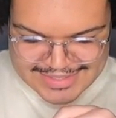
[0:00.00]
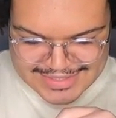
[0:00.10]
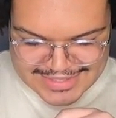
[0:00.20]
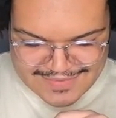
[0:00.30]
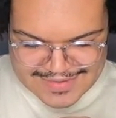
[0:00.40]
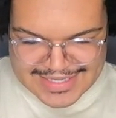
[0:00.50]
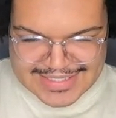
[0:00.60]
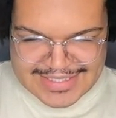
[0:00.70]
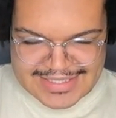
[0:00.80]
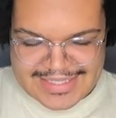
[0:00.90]
see what
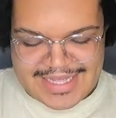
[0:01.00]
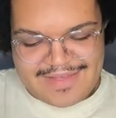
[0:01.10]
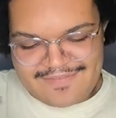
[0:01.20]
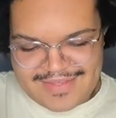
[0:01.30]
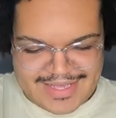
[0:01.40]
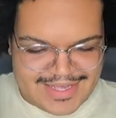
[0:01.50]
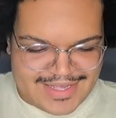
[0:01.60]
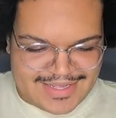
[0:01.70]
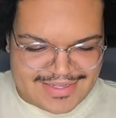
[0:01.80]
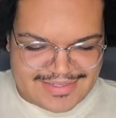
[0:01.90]
it's
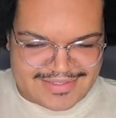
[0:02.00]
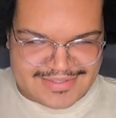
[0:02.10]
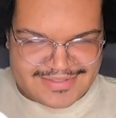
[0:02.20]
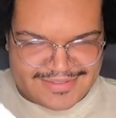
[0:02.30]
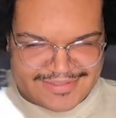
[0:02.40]
giving.